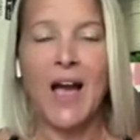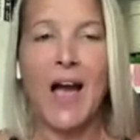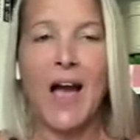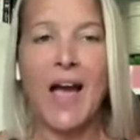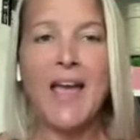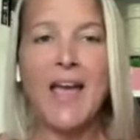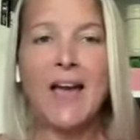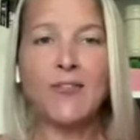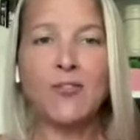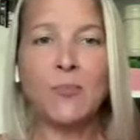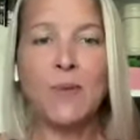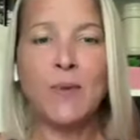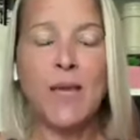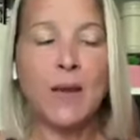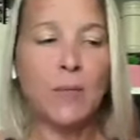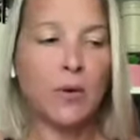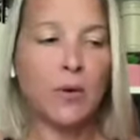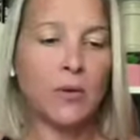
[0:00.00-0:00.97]
I have to
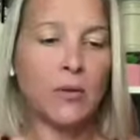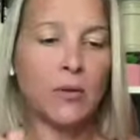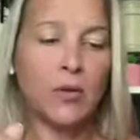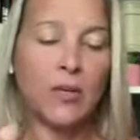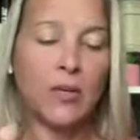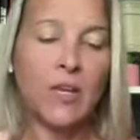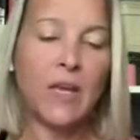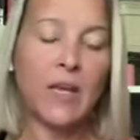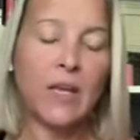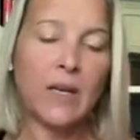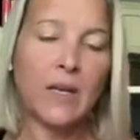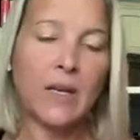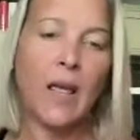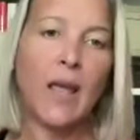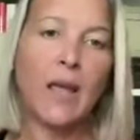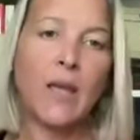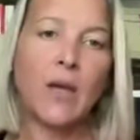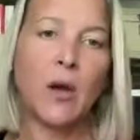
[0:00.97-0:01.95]
be able to look
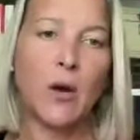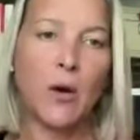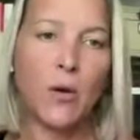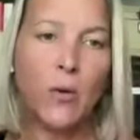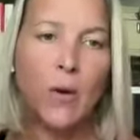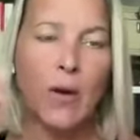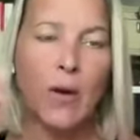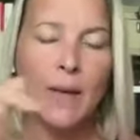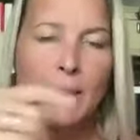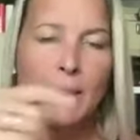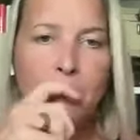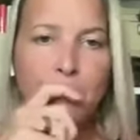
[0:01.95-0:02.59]
in and go,